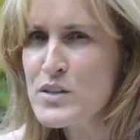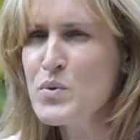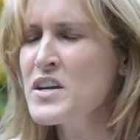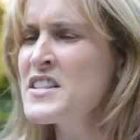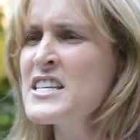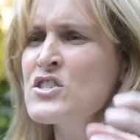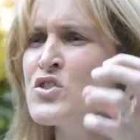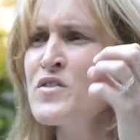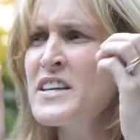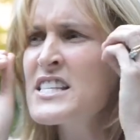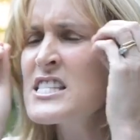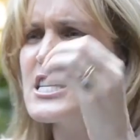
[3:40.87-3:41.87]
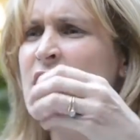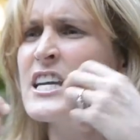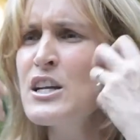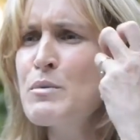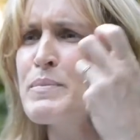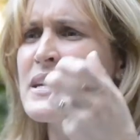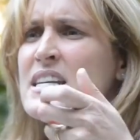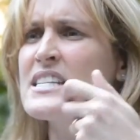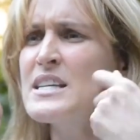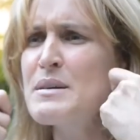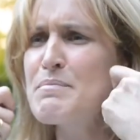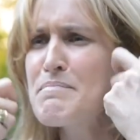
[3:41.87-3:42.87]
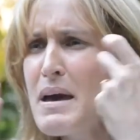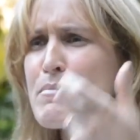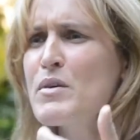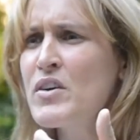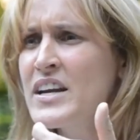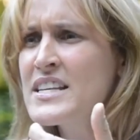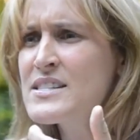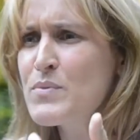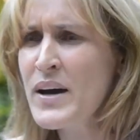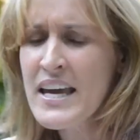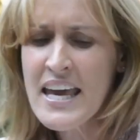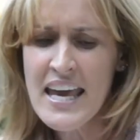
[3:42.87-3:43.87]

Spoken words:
It's one of these sort of encyclopedia memories where